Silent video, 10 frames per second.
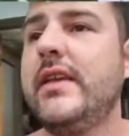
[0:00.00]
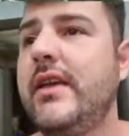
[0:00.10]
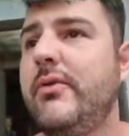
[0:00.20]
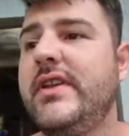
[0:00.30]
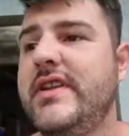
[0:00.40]
can't
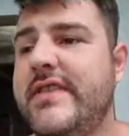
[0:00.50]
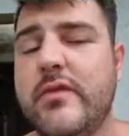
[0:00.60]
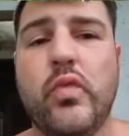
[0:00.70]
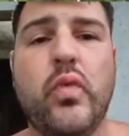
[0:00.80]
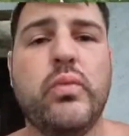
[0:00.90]
wait to get
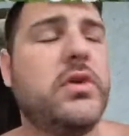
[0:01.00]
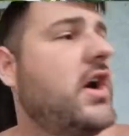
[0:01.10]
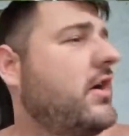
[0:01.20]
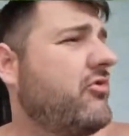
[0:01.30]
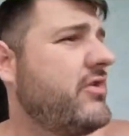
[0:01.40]
some
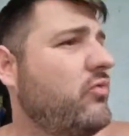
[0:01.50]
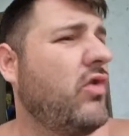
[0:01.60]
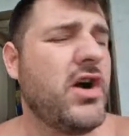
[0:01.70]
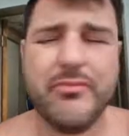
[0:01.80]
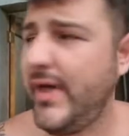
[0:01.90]
concrete
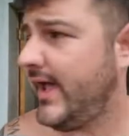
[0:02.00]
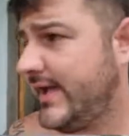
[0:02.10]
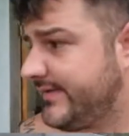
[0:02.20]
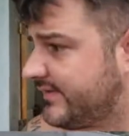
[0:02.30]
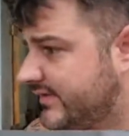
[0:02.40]
walk
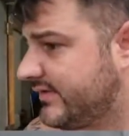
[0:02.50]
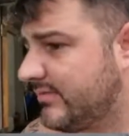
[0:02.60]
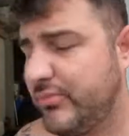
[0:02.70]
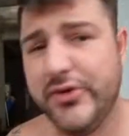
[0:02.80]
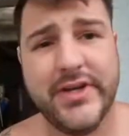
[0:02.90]
pads
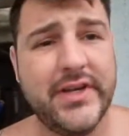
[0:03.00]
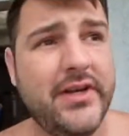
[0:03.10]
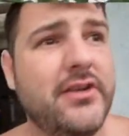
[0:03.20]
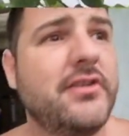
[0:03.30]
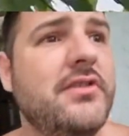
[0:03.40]
put in
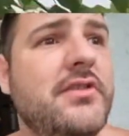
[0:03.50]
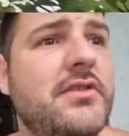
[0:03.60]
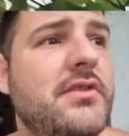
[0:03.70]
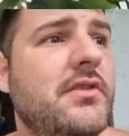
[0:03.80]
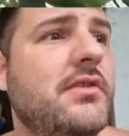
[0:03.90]
here.
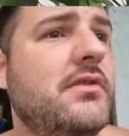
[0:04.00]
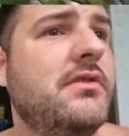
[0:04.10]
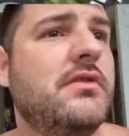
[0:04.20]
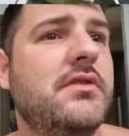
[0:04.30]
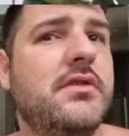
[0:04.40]

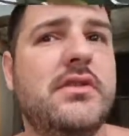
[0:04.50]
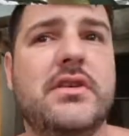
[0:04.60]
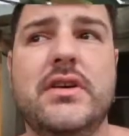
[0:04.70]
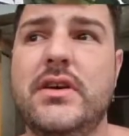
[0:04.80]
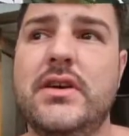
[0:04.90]

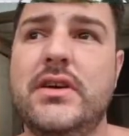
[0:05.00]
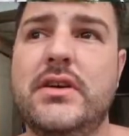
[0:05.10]
Oh.